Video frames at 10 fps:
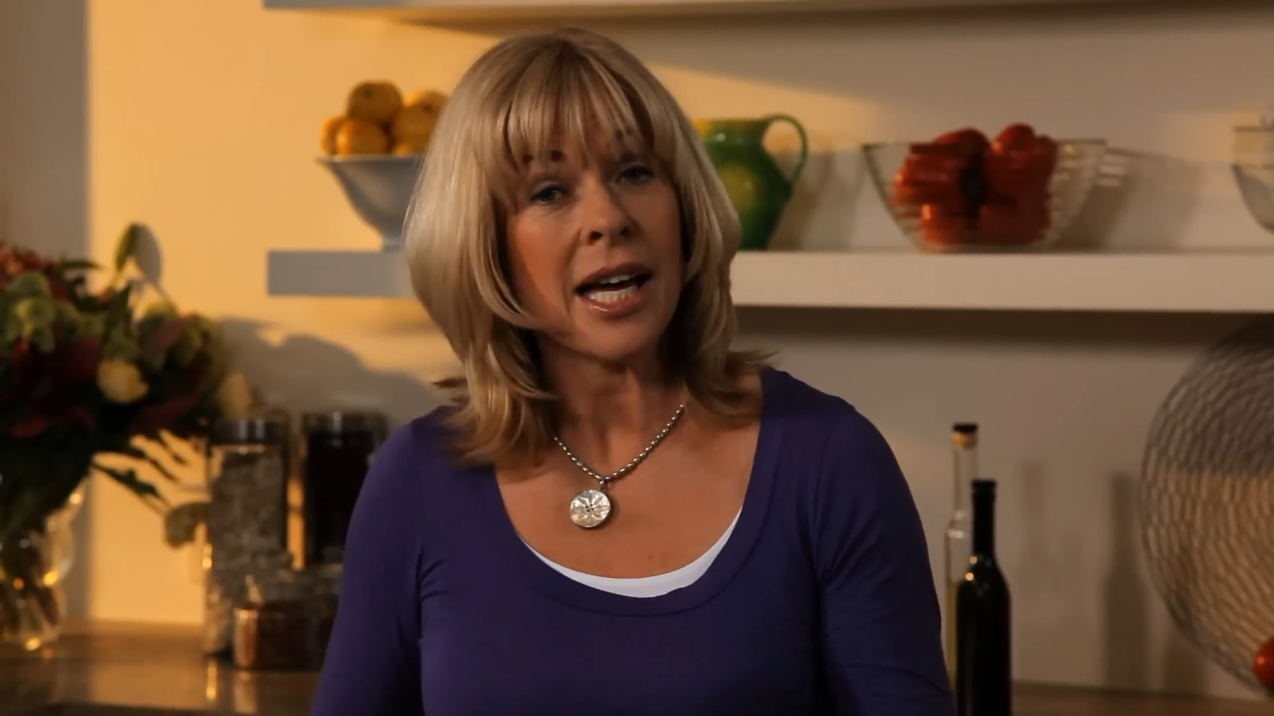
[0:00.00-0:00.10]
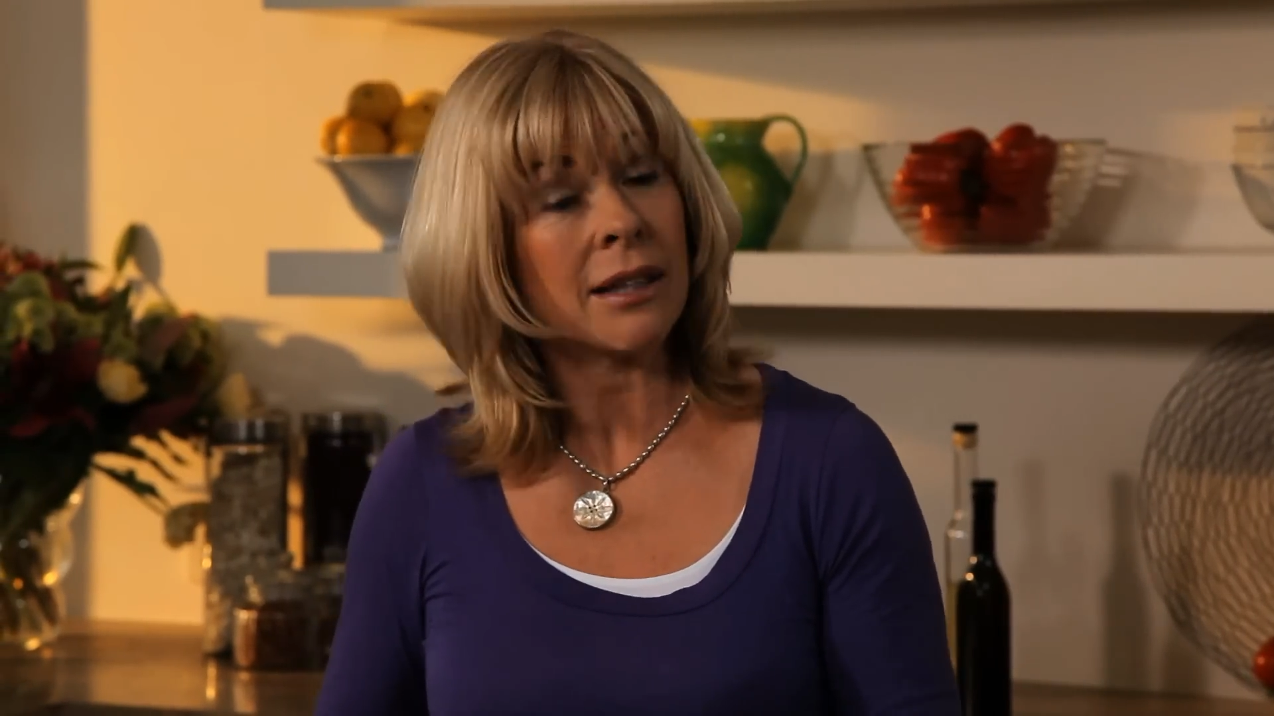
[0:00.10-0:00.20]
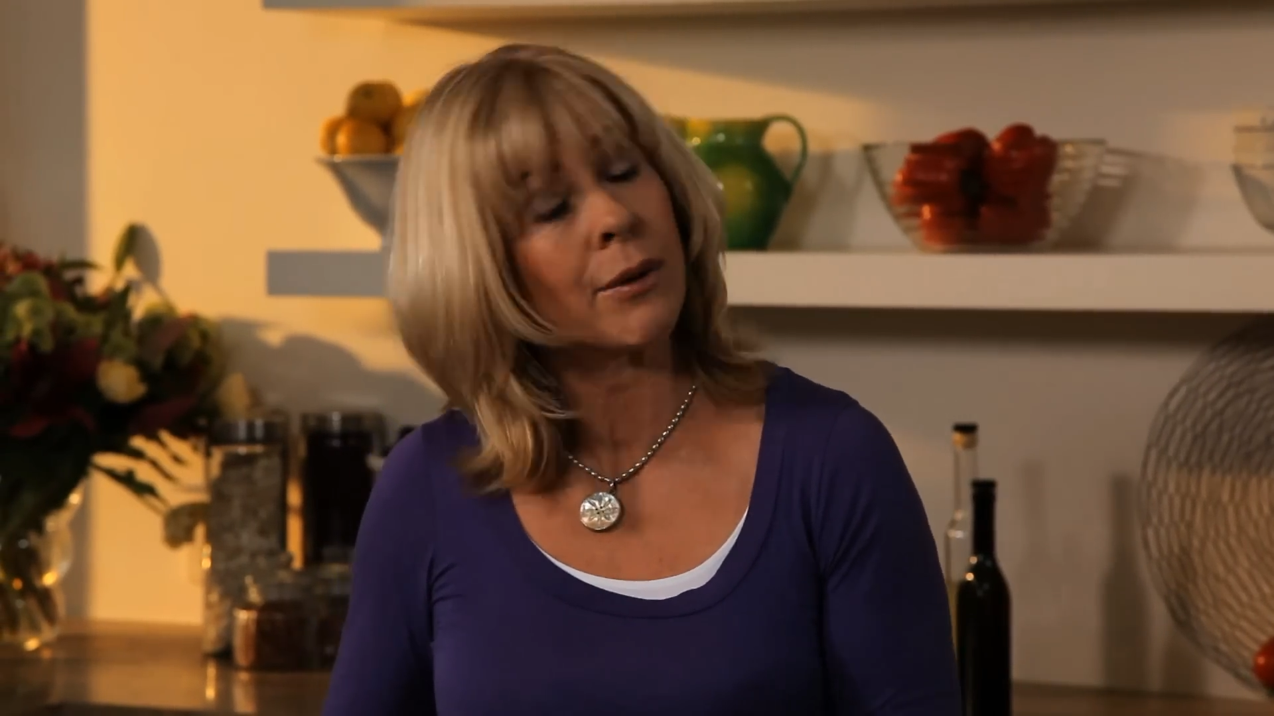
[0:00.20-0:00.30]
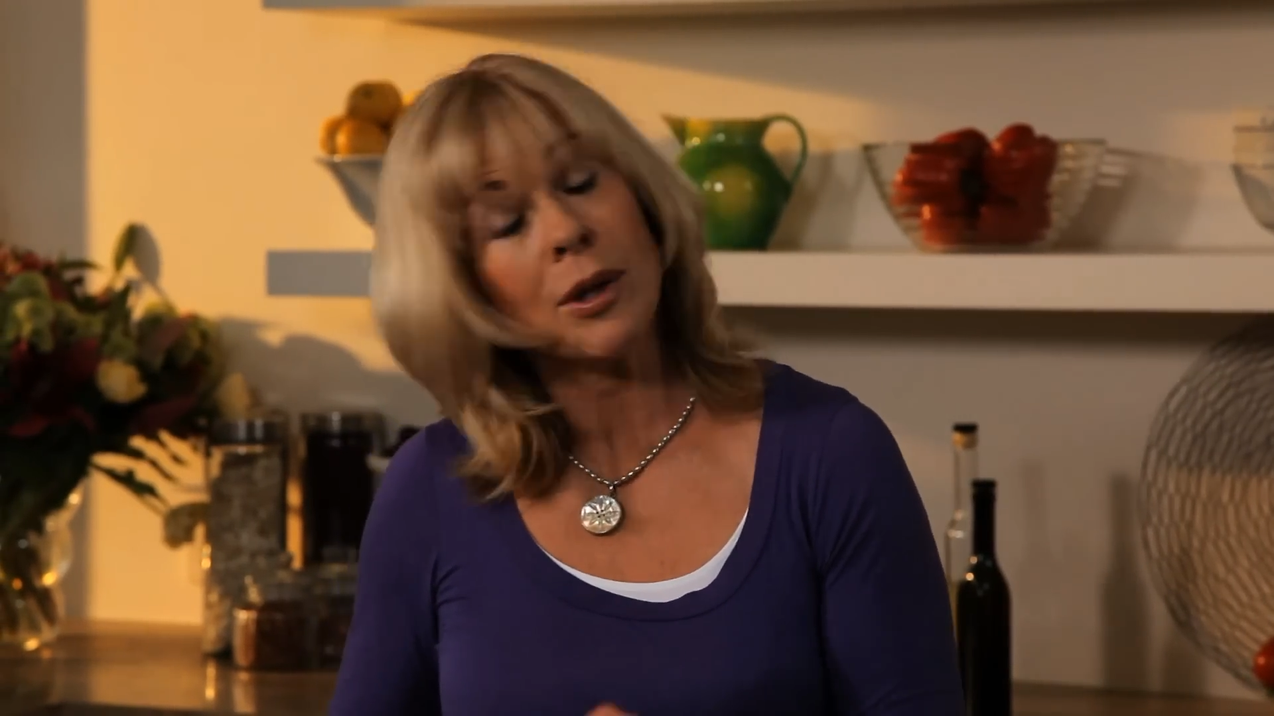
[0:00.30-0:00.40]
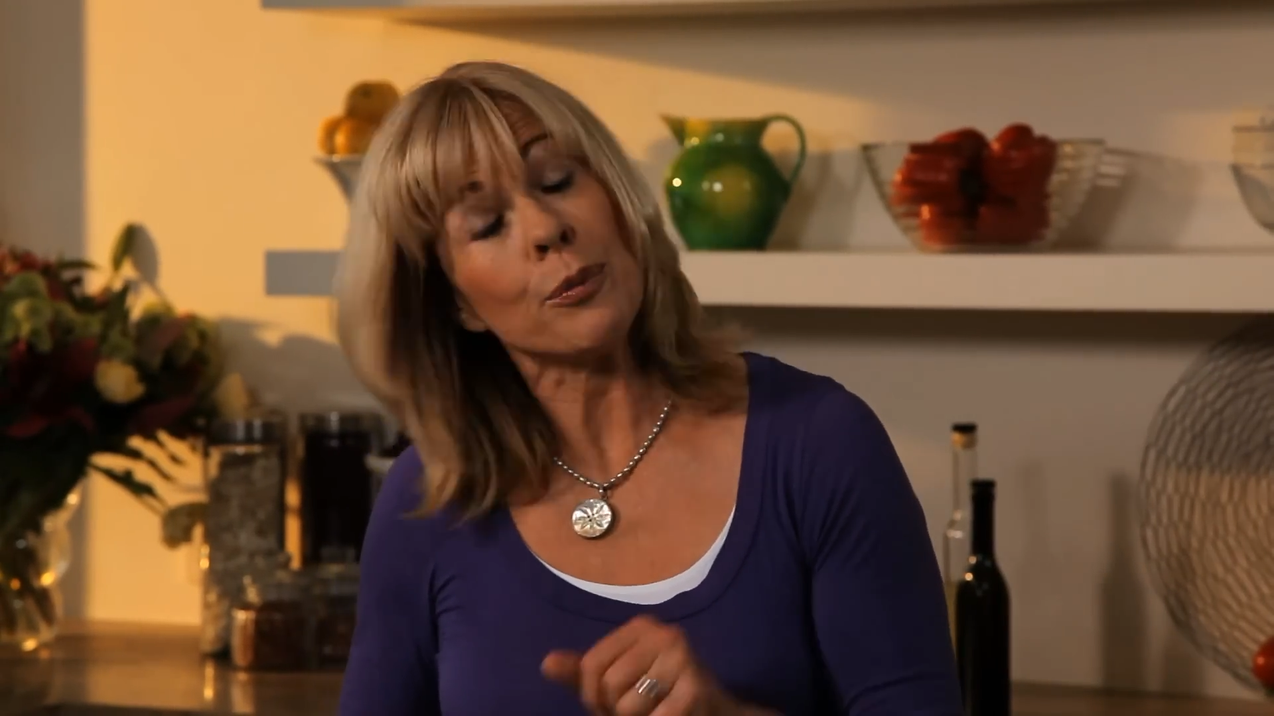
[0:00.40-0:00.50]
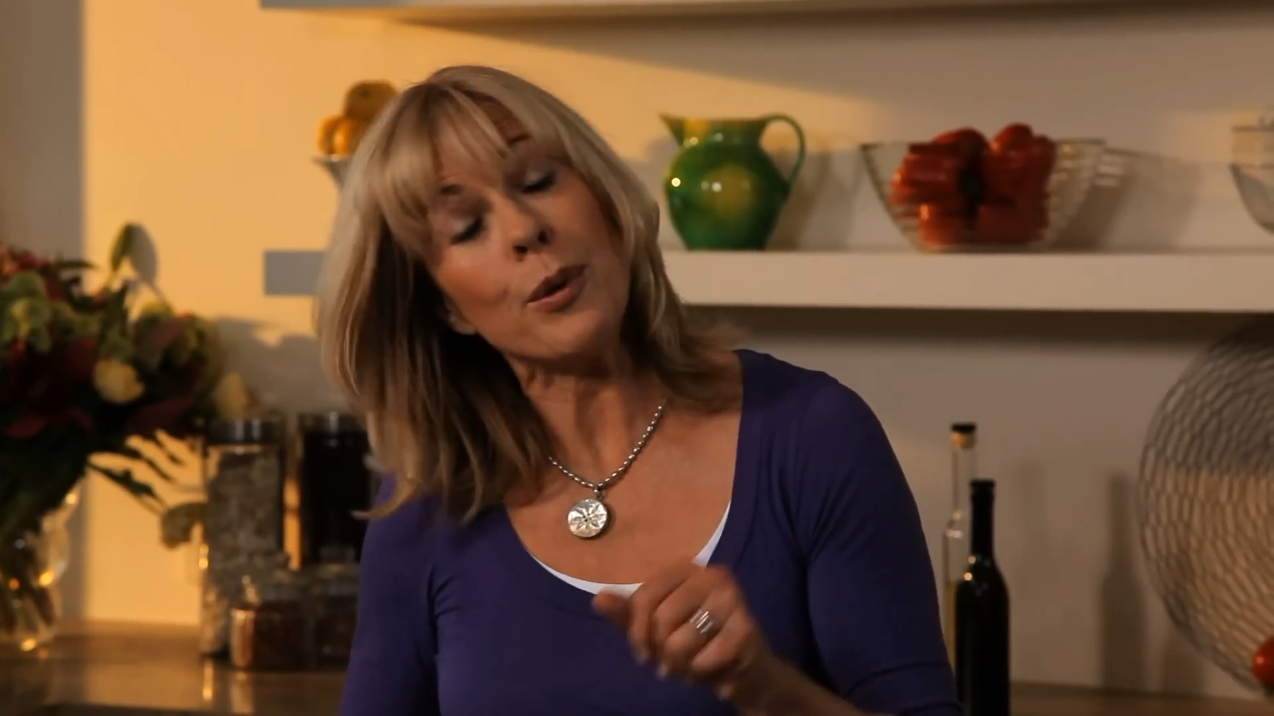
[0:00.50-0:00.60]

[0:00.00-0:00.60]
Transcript: and I'm going to